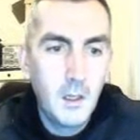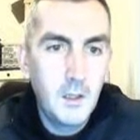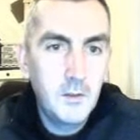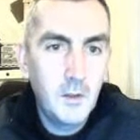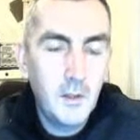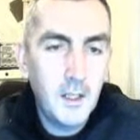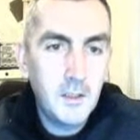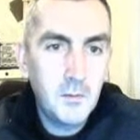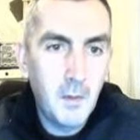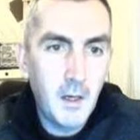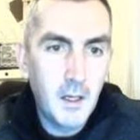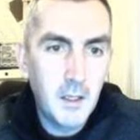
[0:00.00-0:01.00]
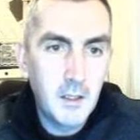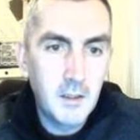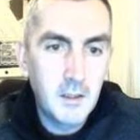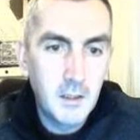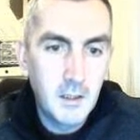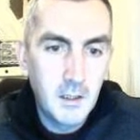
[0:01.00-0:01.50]
So that's my
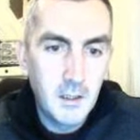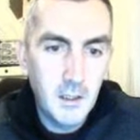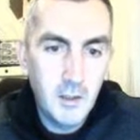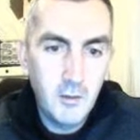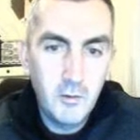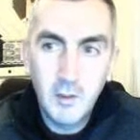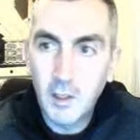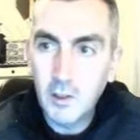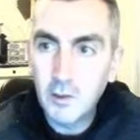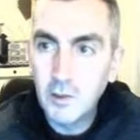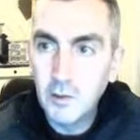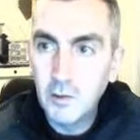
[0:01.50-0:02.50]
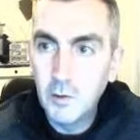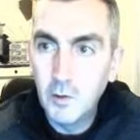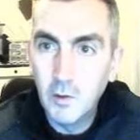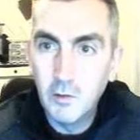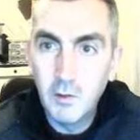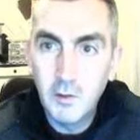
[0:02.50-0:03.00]
introduction
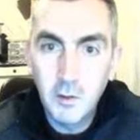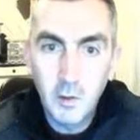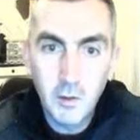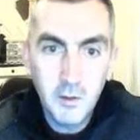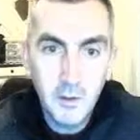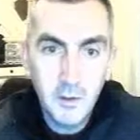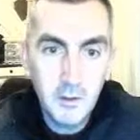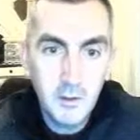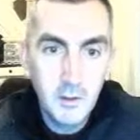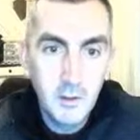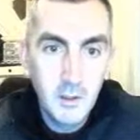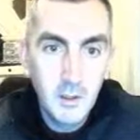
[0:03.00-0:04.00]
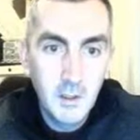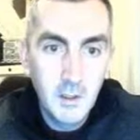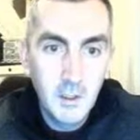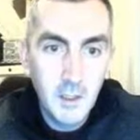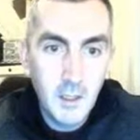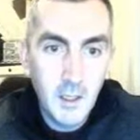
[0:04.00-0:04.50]
to the resources,
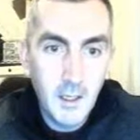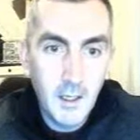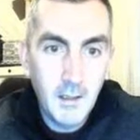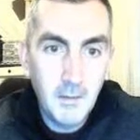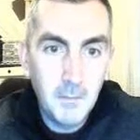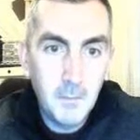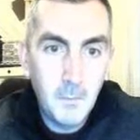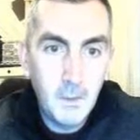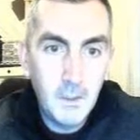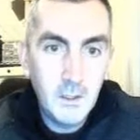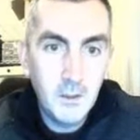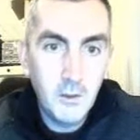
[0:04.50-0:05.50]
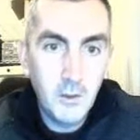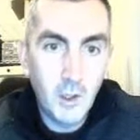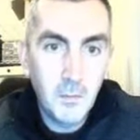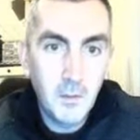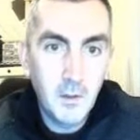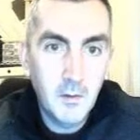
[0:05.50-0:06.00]
and please
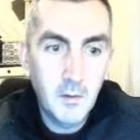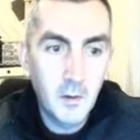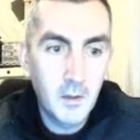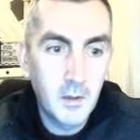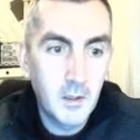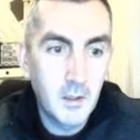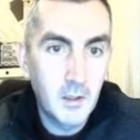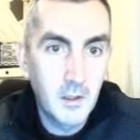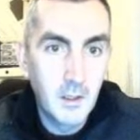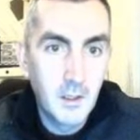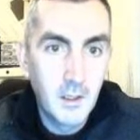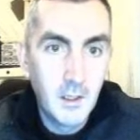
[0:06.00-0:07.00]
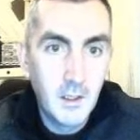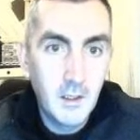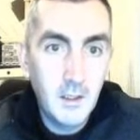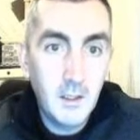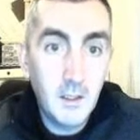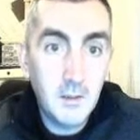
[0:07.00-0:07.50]
join me for the
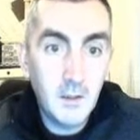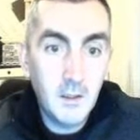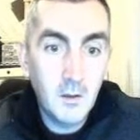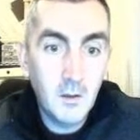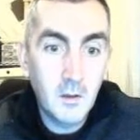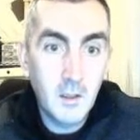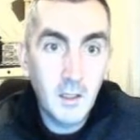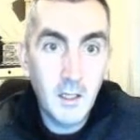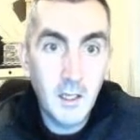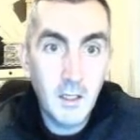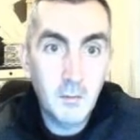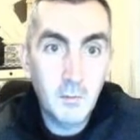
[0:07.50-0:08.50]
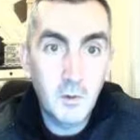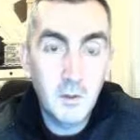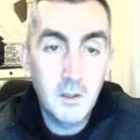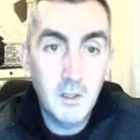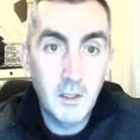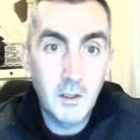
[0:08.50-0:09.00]
next video, and I'm going
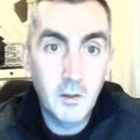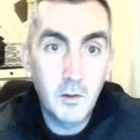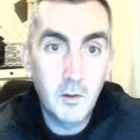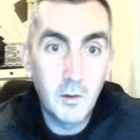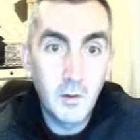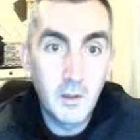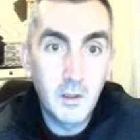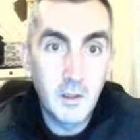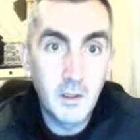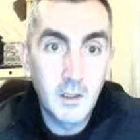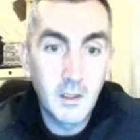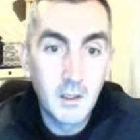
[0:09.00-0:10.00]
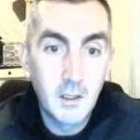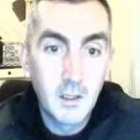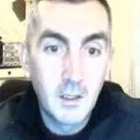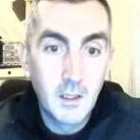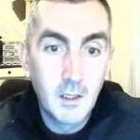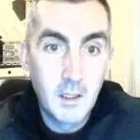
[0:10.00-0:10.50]
to take you through the
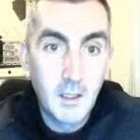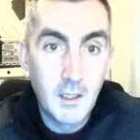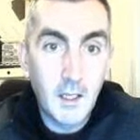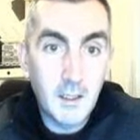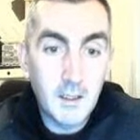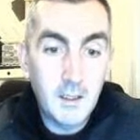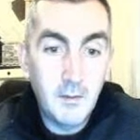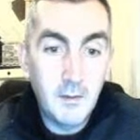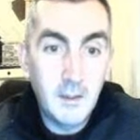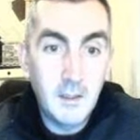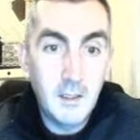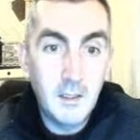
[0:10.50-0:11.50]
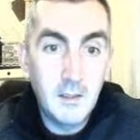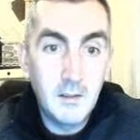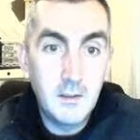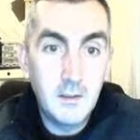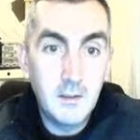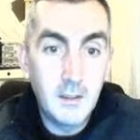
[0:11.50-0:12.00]

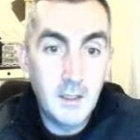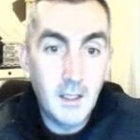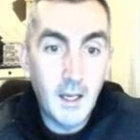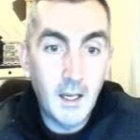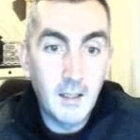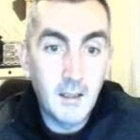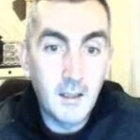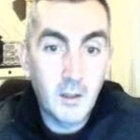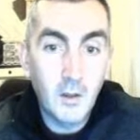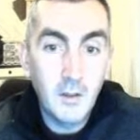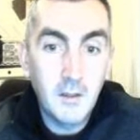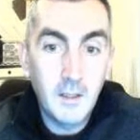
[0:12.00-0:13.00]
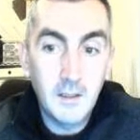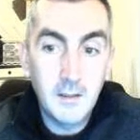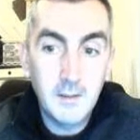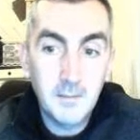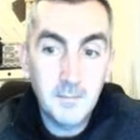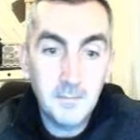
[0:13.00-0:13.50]
activities and the
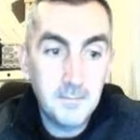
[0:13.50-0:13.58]
contents.